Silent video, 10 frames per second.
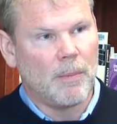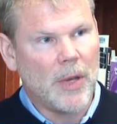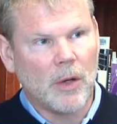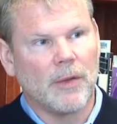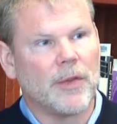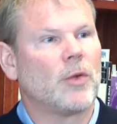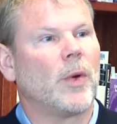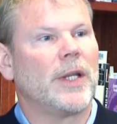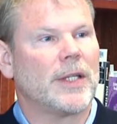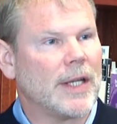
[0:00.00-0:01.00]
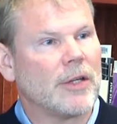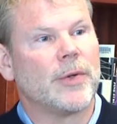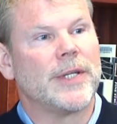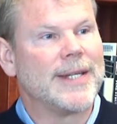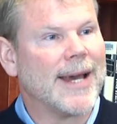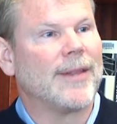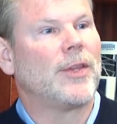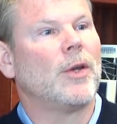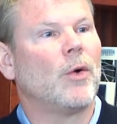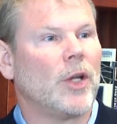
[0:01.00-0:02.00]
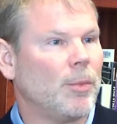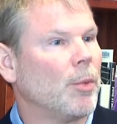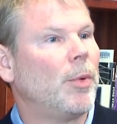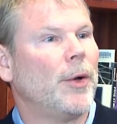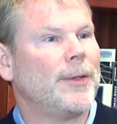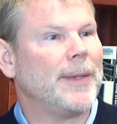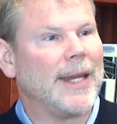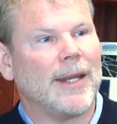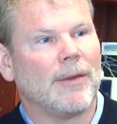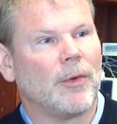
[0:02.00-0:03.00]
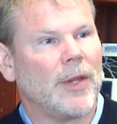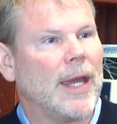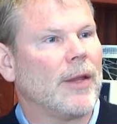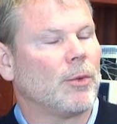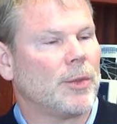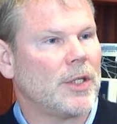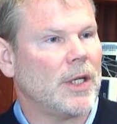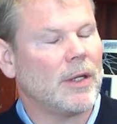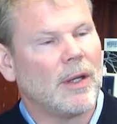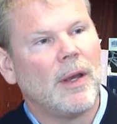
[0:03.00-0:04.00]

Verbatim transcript: middle of the 20th century is not the only proposed beginning for the Anthropocene.